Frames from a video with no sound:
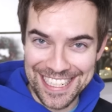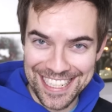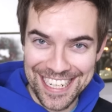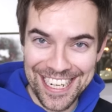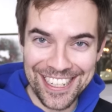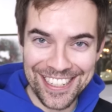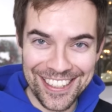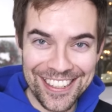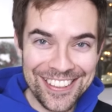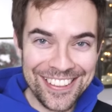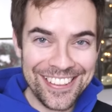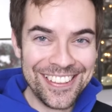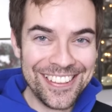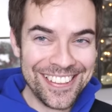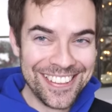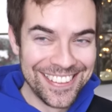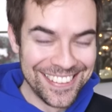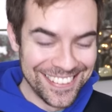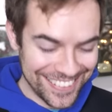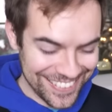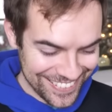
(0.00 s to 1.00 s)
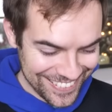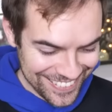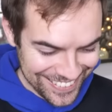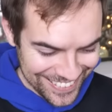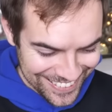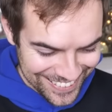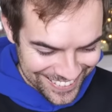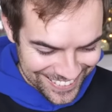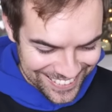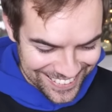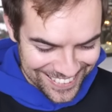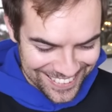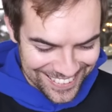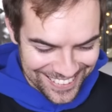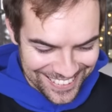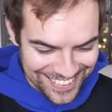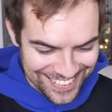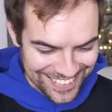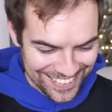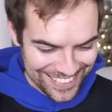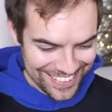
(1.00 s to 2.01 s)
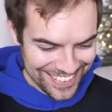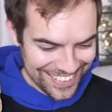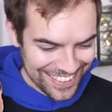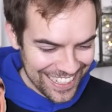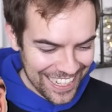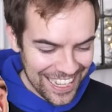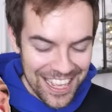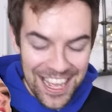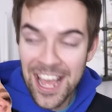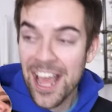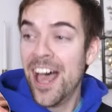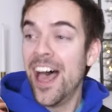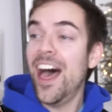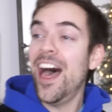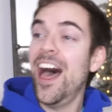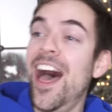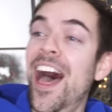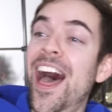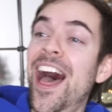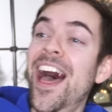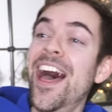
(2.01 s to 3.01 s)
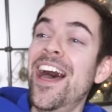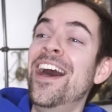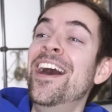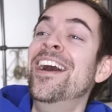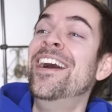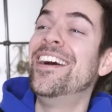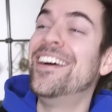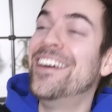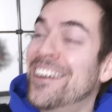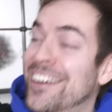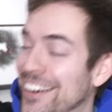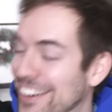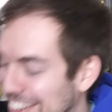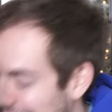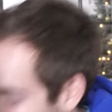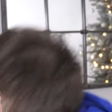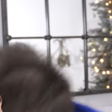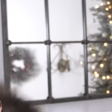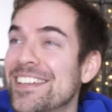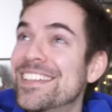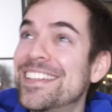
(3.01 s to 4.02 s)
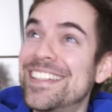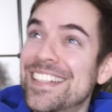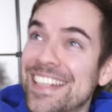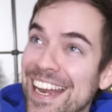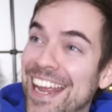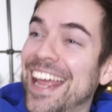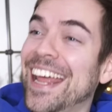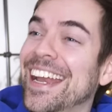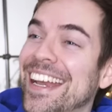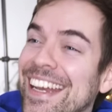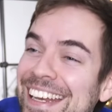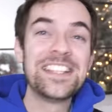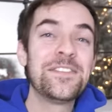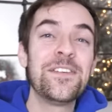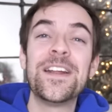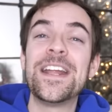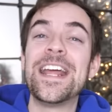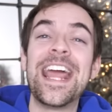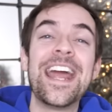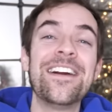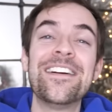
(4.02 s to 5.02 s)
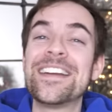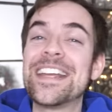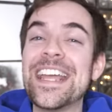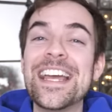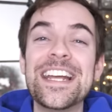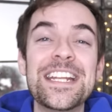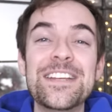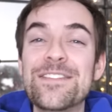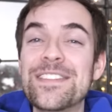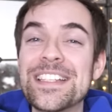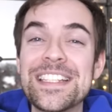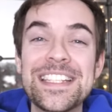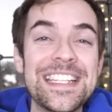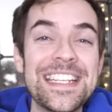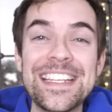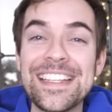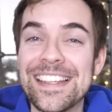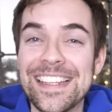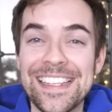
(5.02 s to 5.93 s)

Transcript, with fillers: ago. Well, that's why it's a skeleton, dummy. Oh, shit! It's funny, Erin can't even see